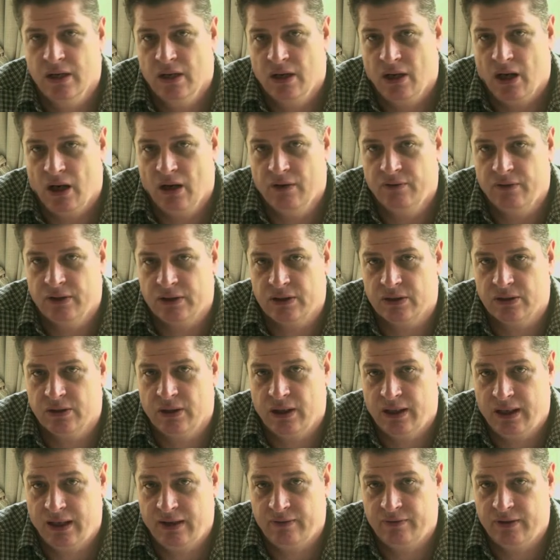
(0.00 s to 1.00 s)
over to
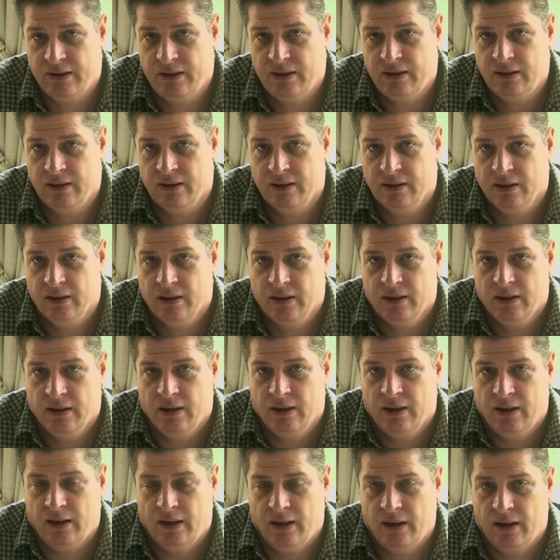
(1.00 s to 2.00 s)
11
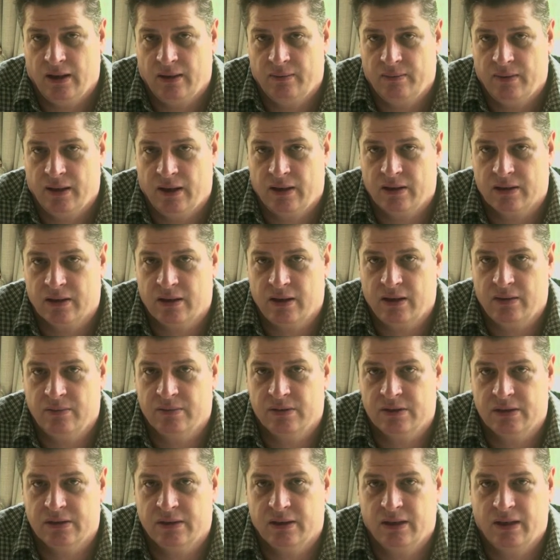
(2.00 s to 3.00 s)

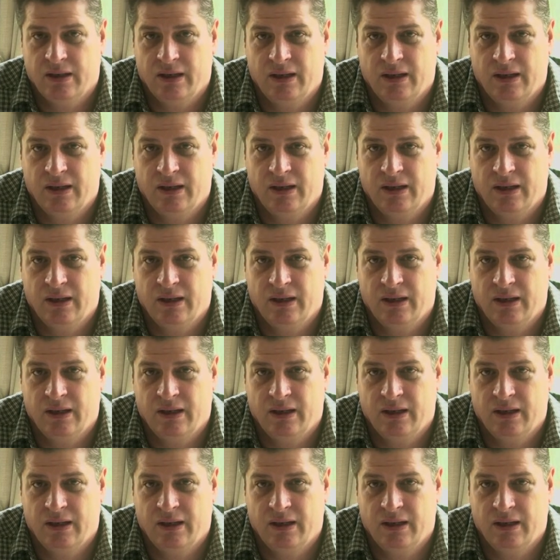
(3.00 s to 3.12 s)
outcomes.